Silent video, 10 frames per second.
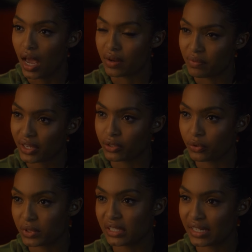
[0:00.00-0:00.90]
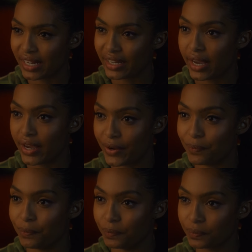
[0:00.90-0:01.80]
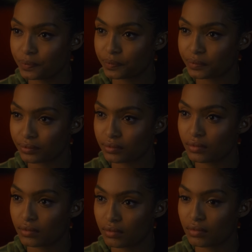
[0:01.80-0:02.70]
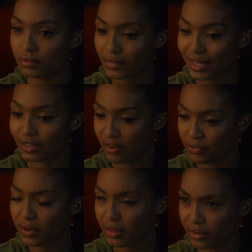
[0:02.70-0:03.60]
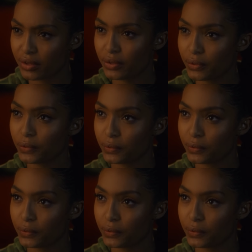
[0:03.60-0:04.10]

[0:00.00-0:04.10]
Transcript: and make no mistake, I am in love with you.